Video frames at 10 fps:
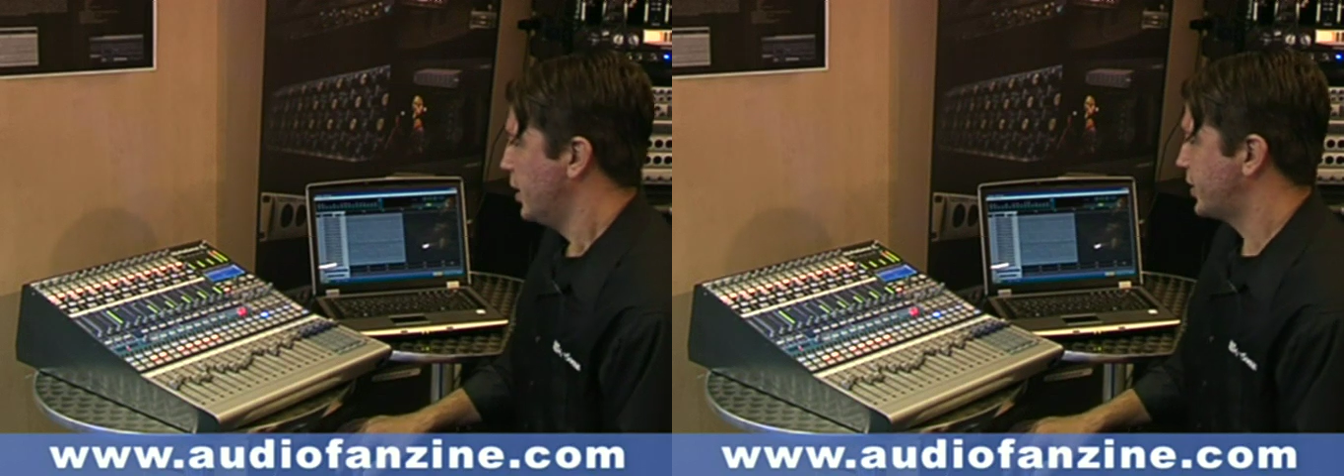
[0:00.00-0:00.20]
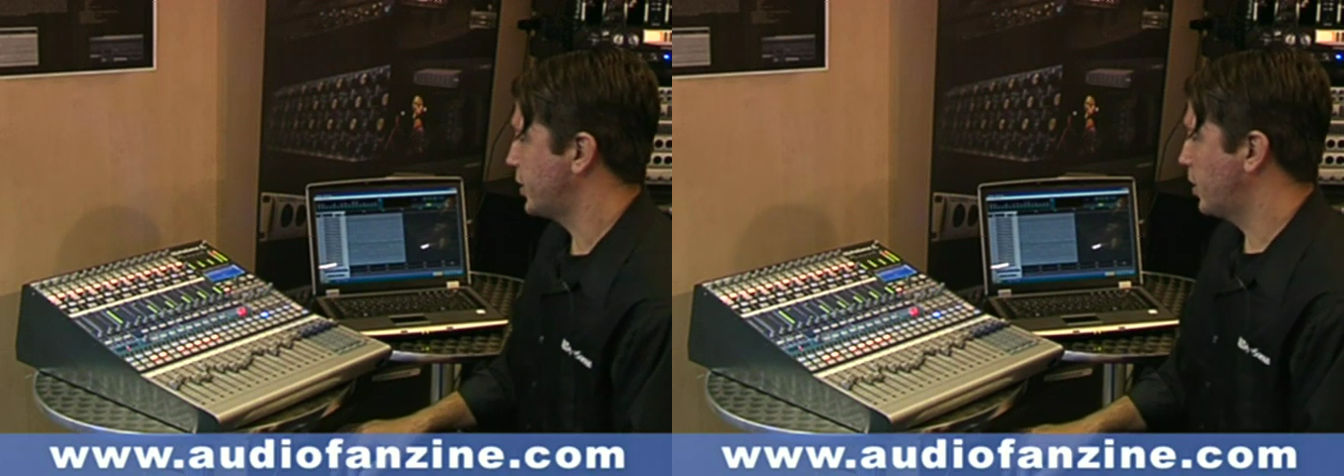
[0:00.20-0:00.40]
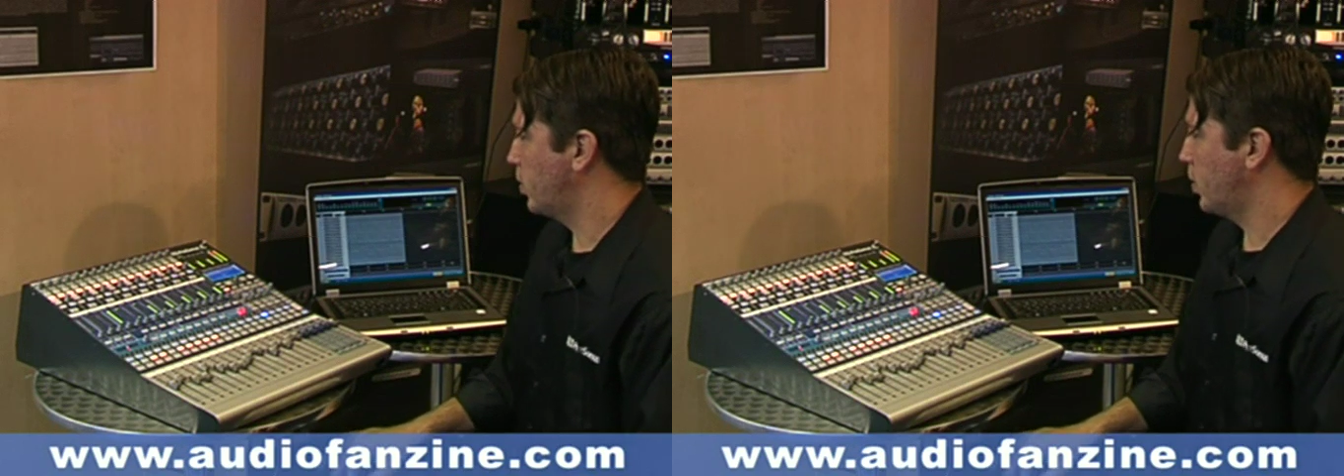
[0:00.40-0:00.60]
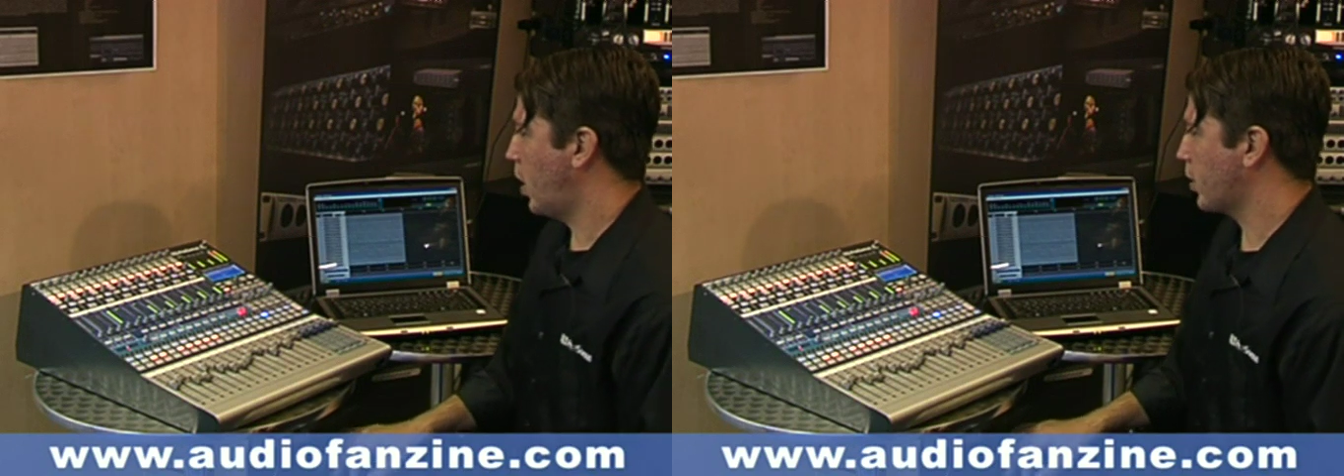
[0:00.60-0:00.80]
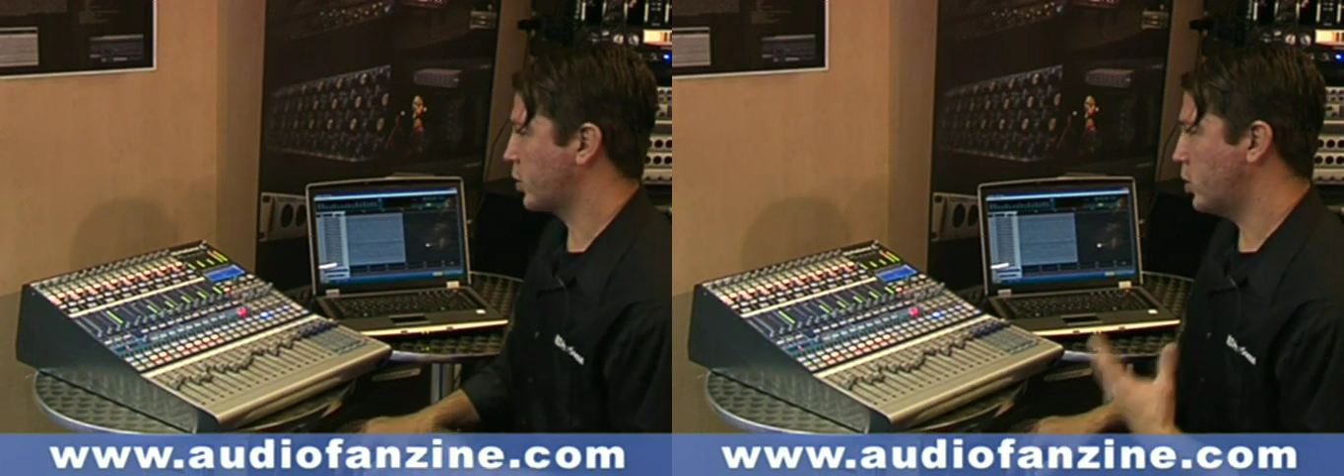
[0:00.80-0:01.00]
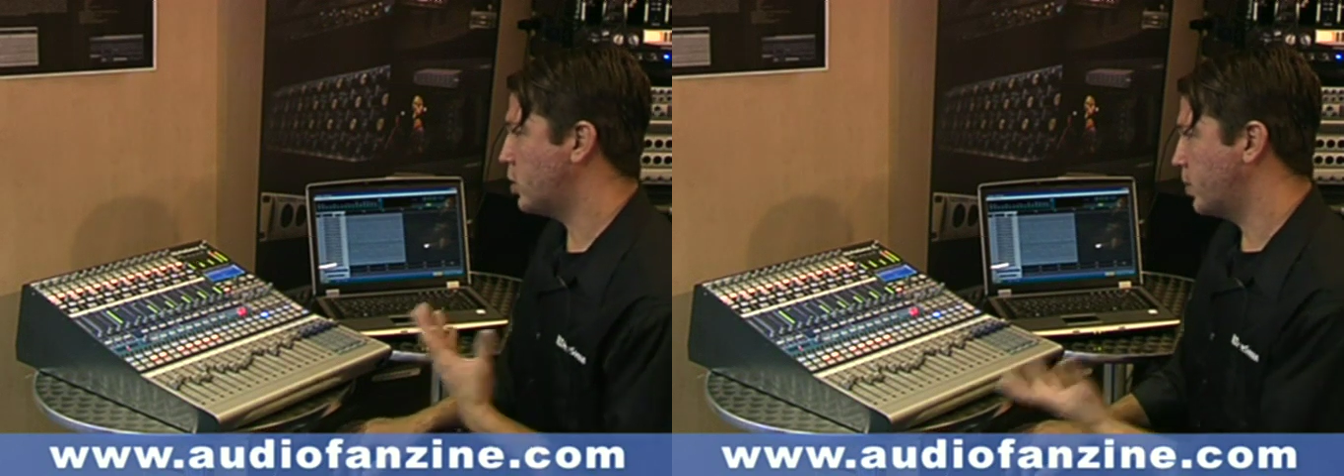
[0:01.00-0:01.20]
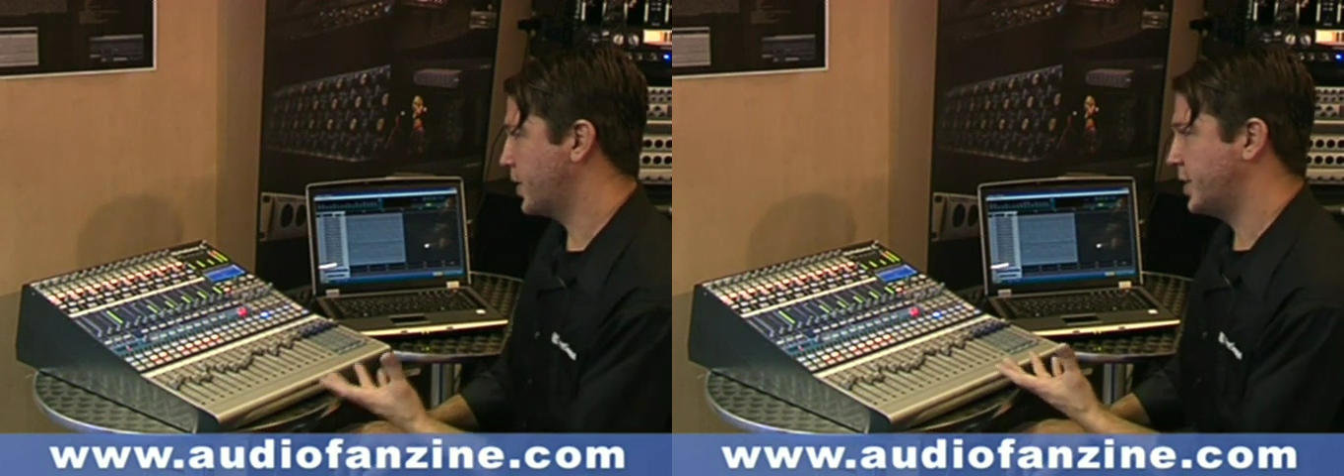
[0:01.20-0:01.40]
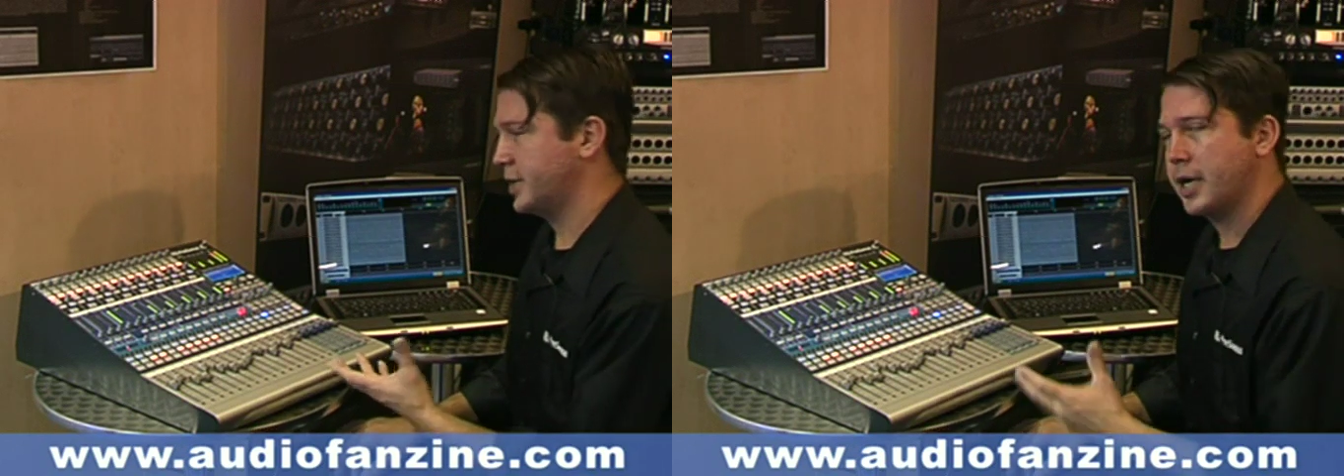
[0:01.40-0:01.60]
So our goal
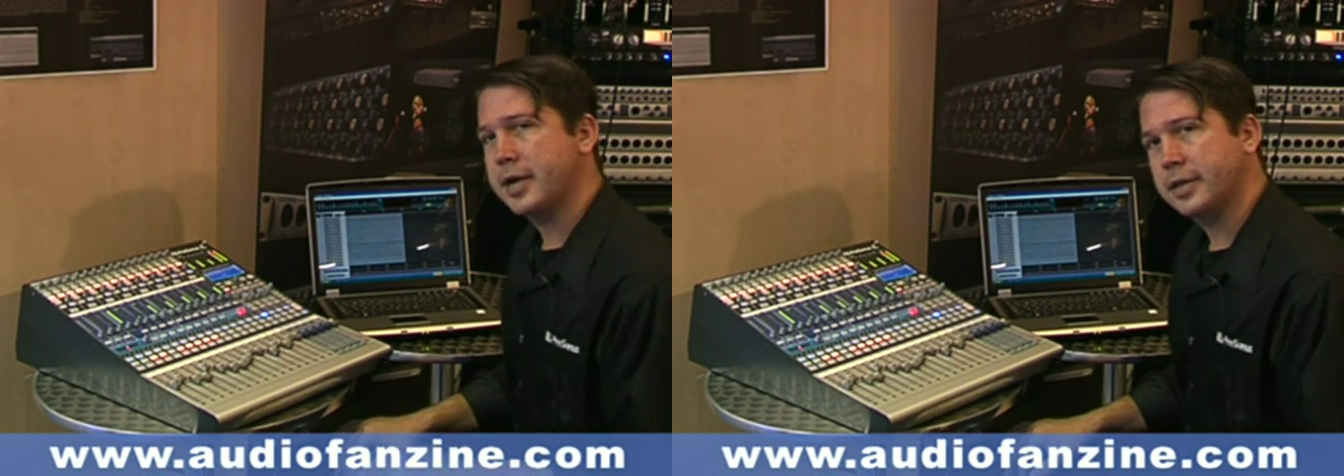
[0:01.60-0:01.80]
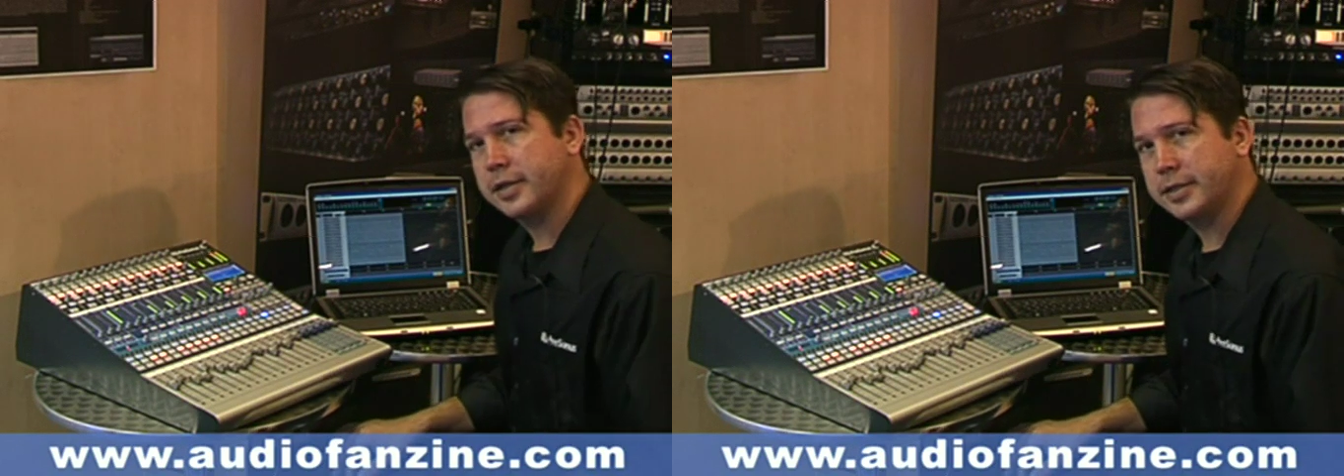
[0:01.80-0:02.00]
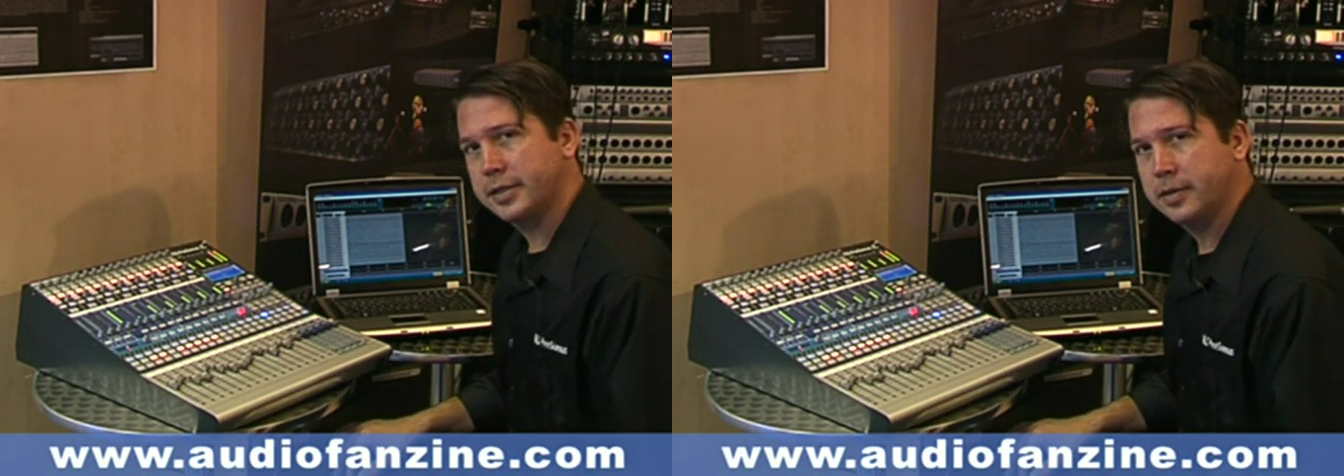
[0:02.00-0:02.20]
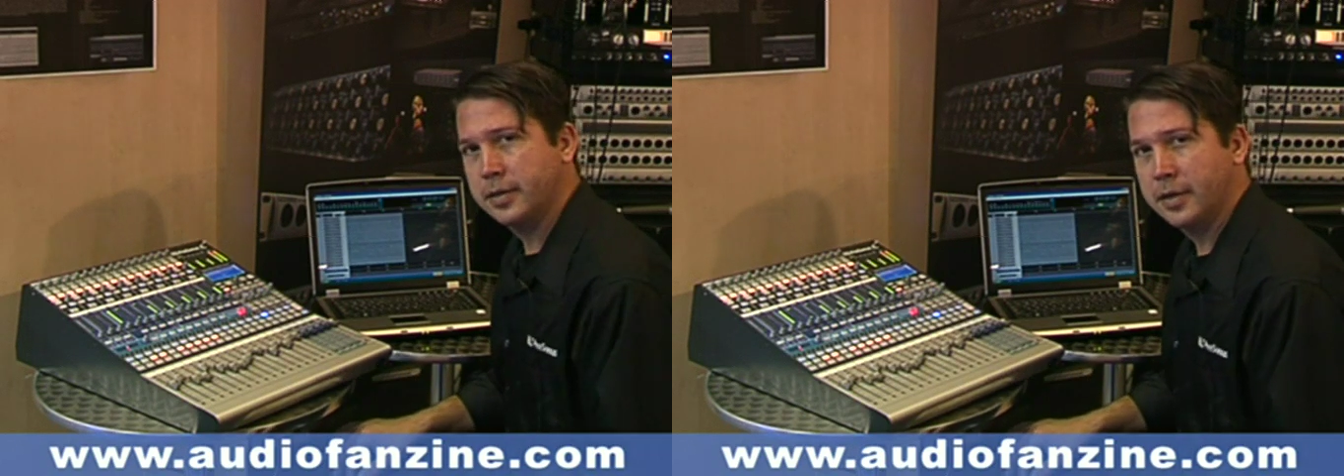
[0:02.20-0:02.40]
with designing this